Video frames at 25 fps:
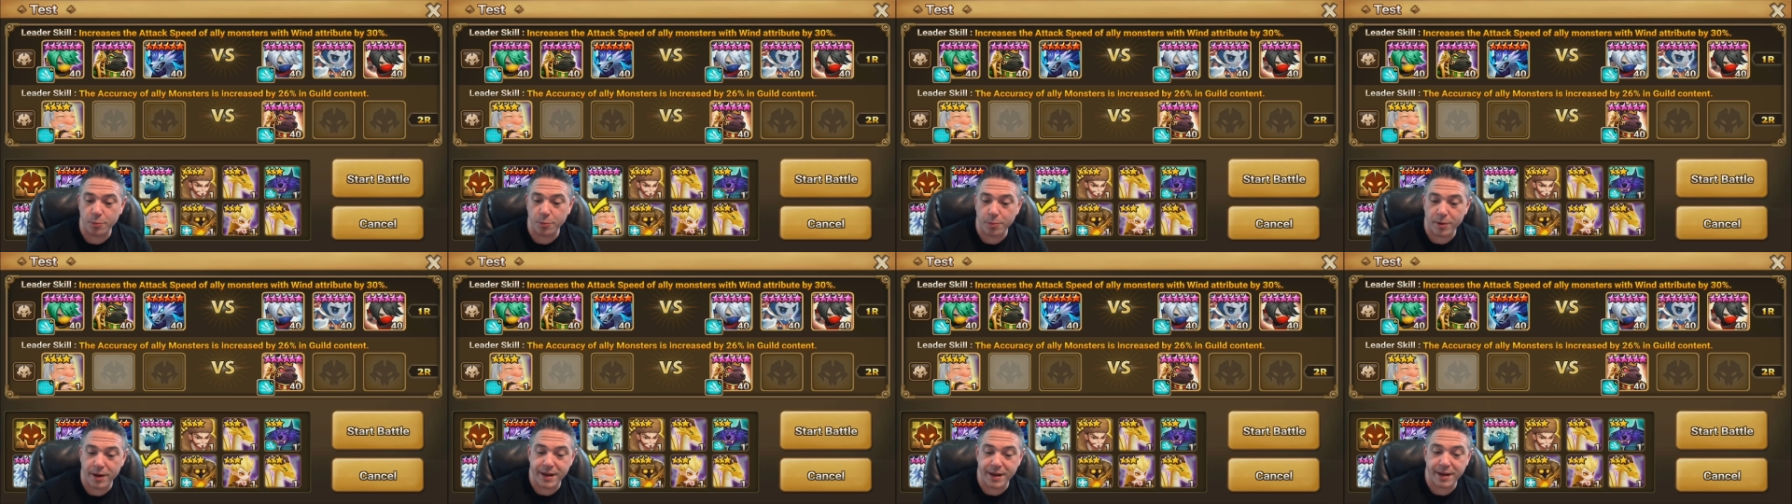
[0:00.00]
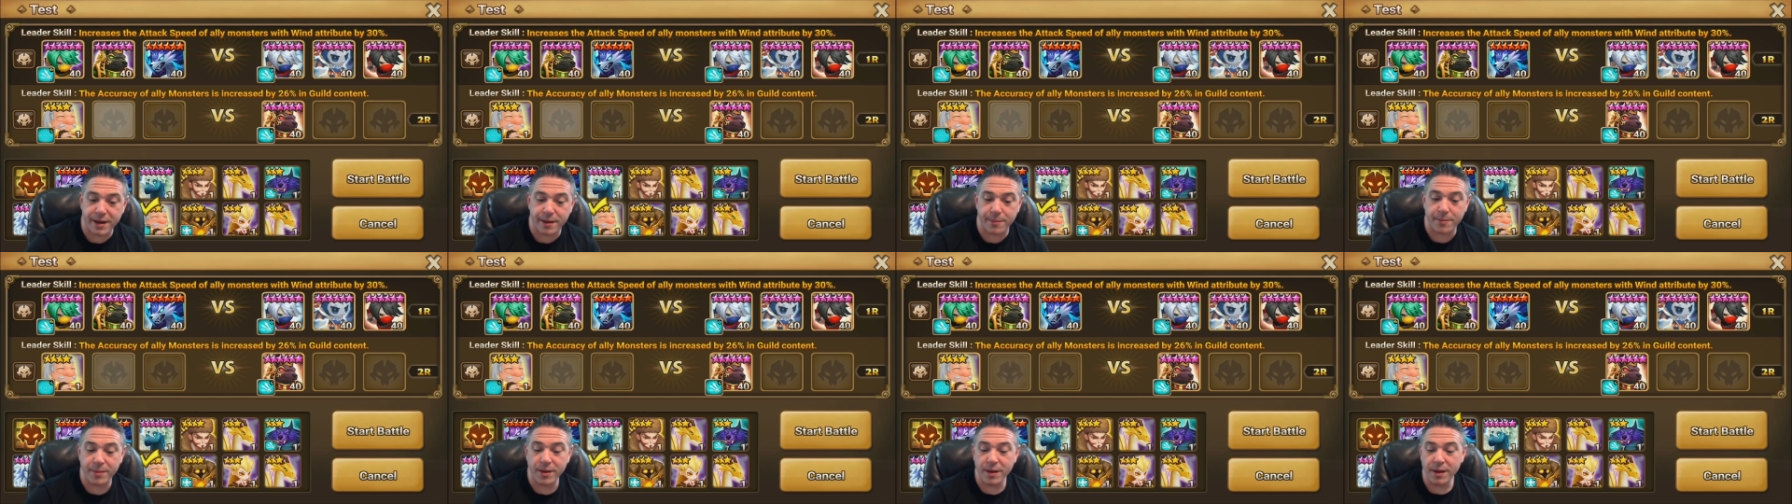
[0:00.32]
break
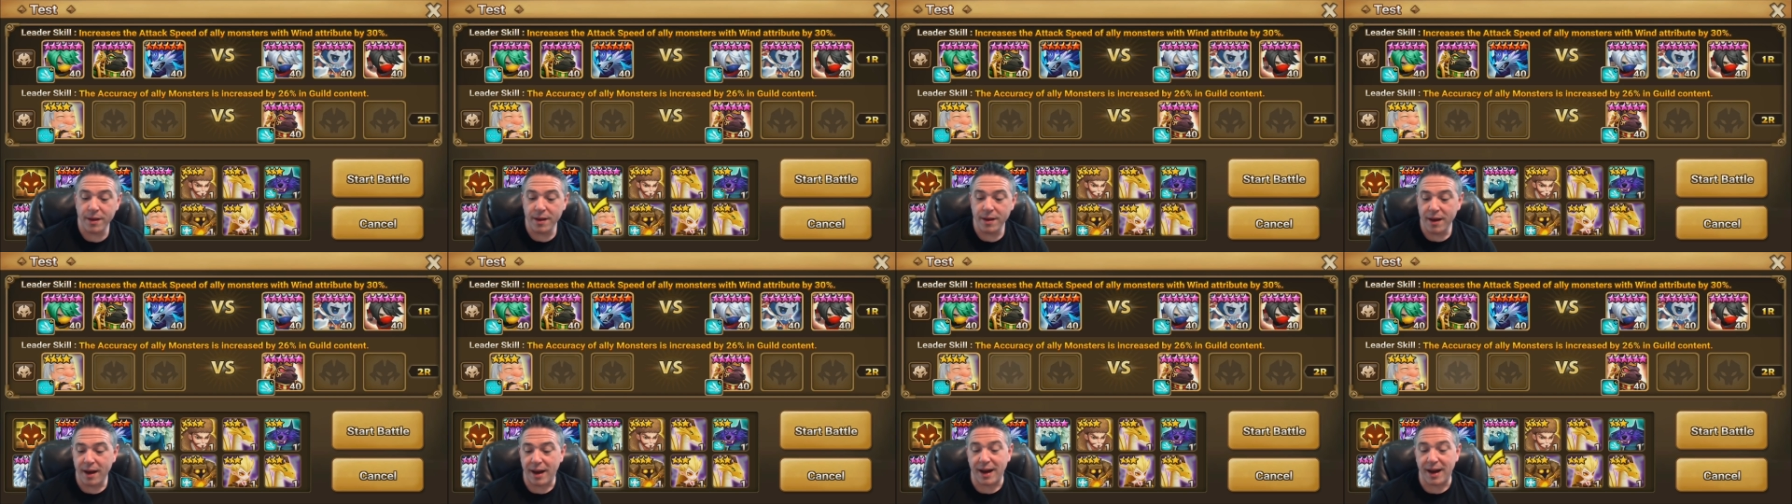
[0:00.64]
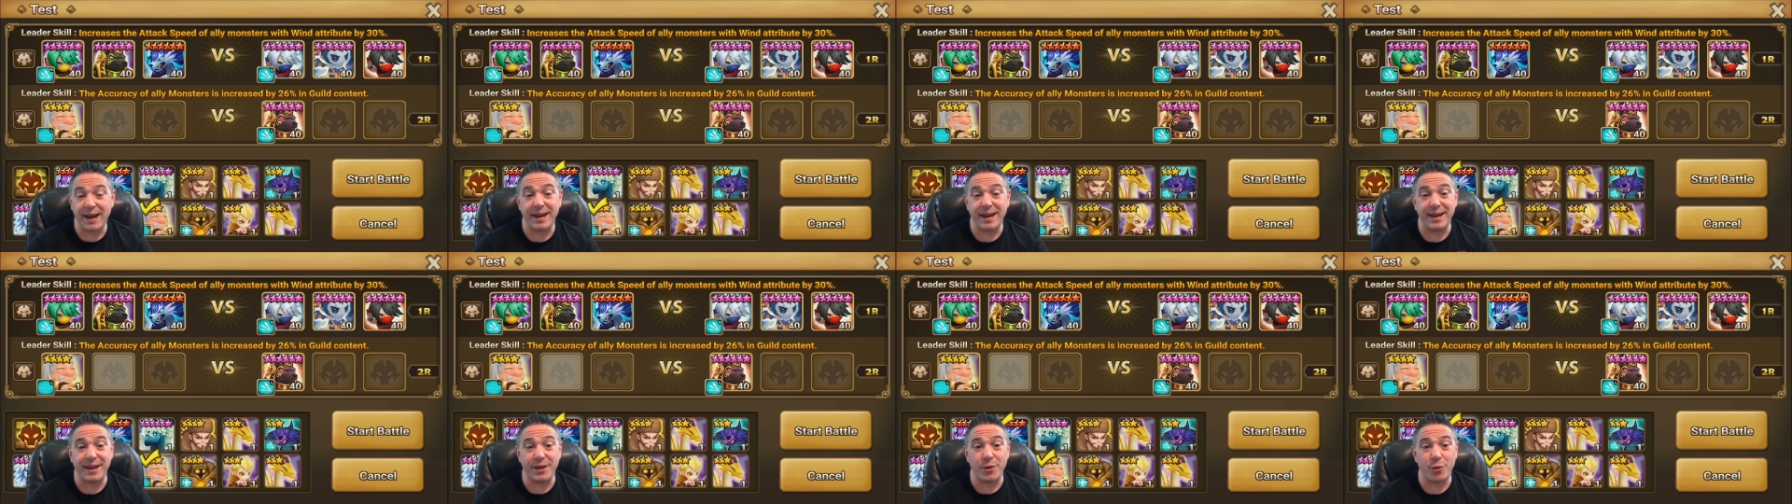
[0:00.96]
him
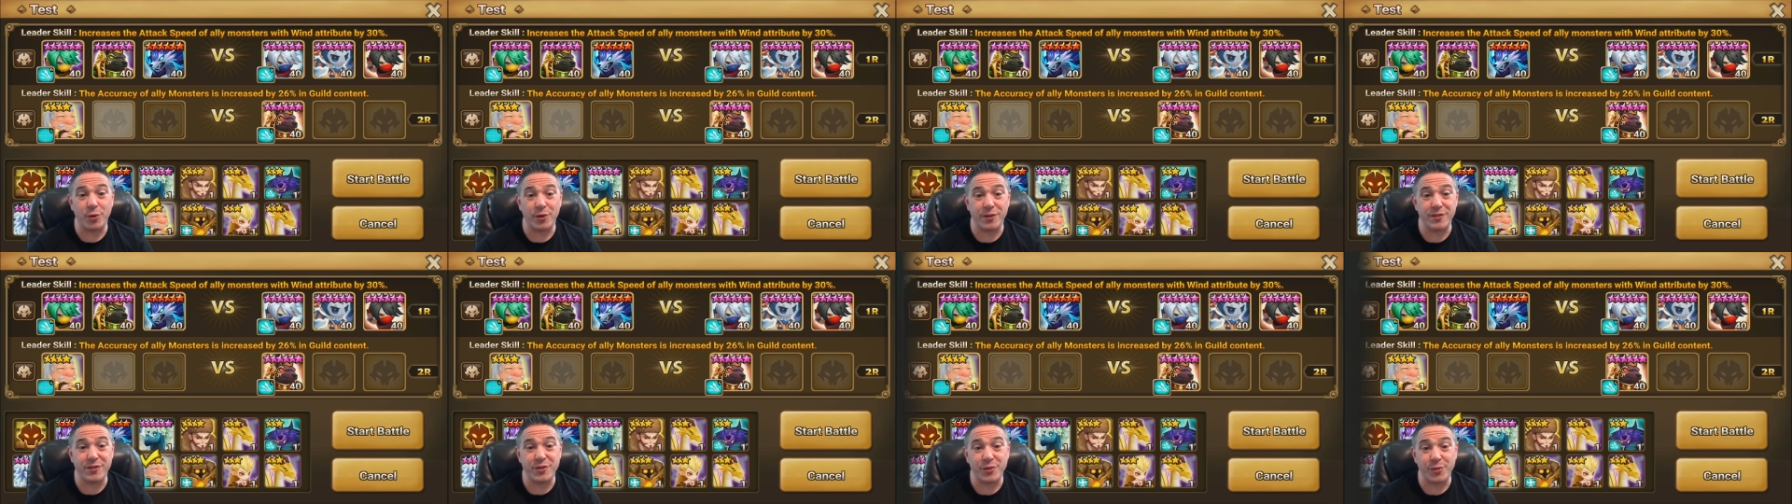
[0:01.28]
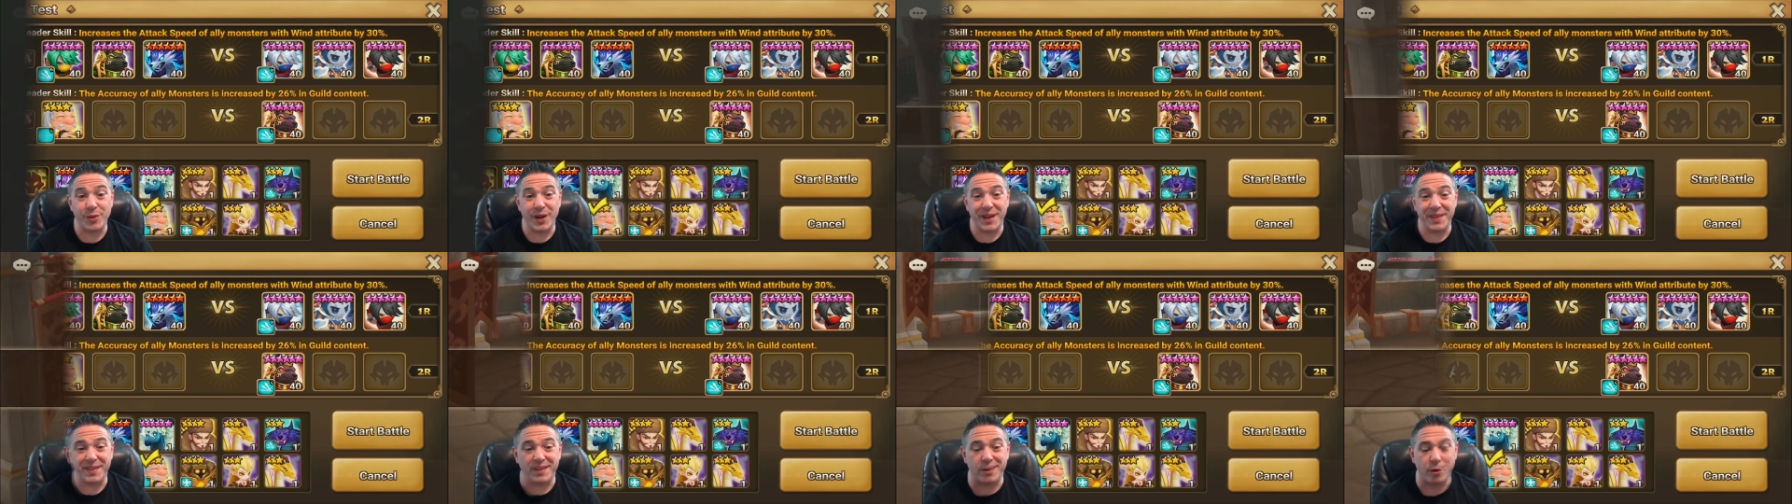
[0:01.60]
uh, in order to
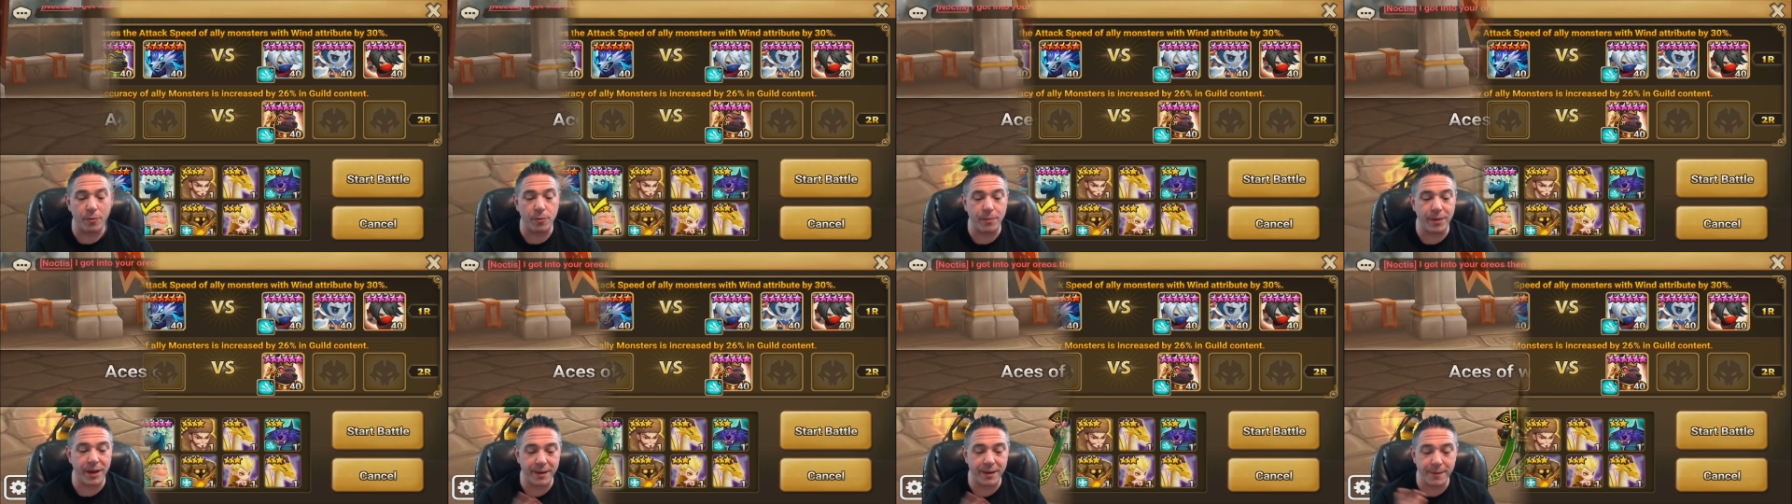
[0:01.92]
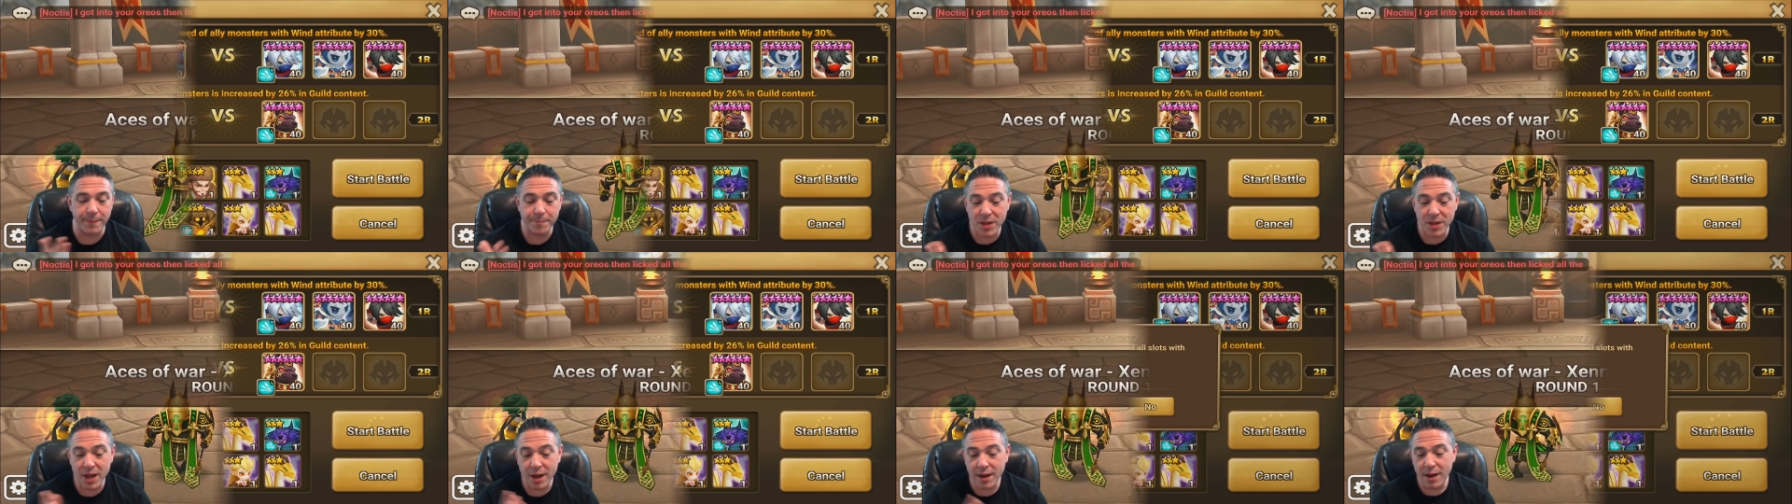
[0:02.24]
run this
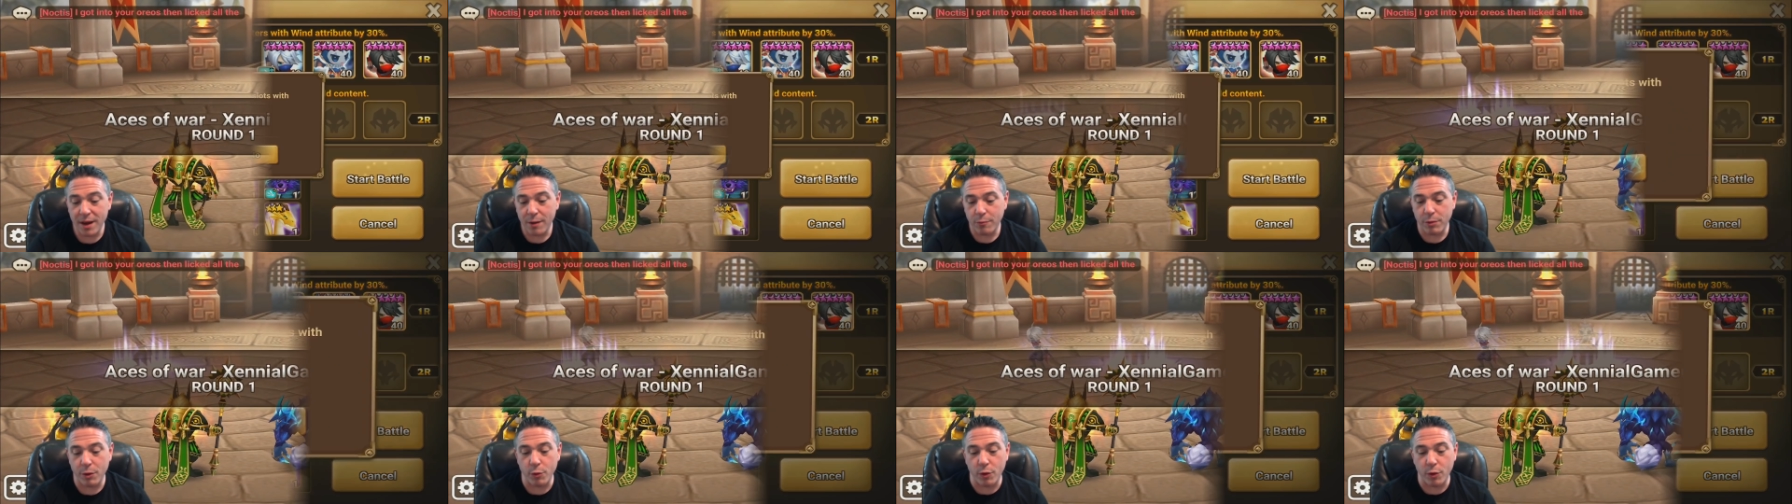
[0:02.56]
test. We